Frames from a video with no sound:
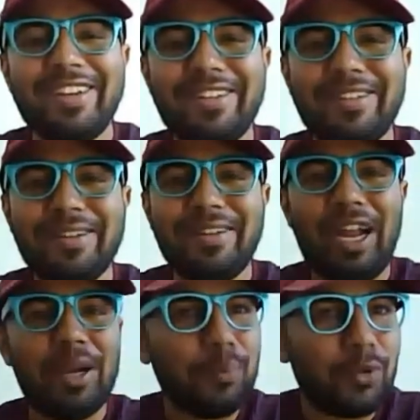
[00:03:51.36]

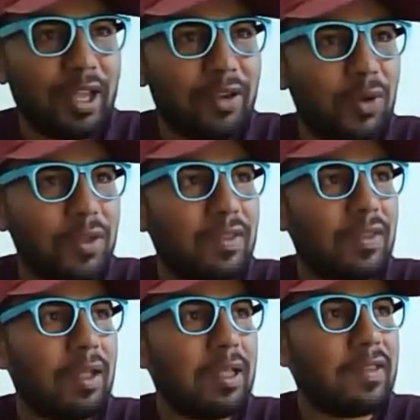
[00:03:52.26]
And Pune
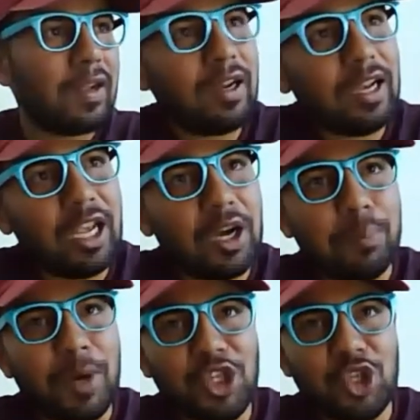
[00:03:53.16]
was suddenly a
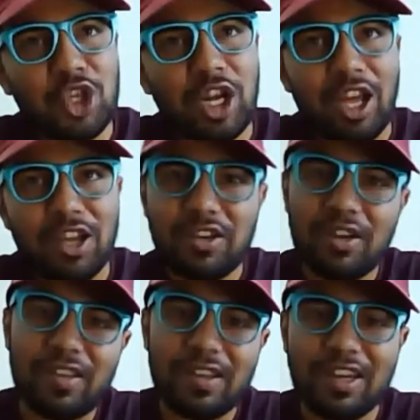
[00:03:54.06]
much larger
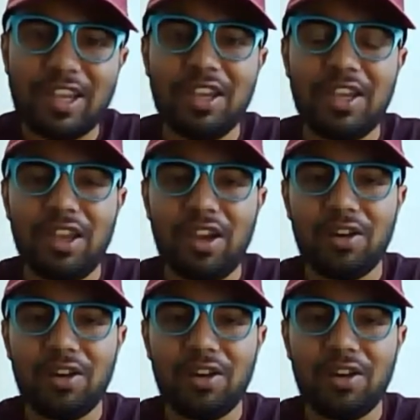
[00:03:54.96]
city.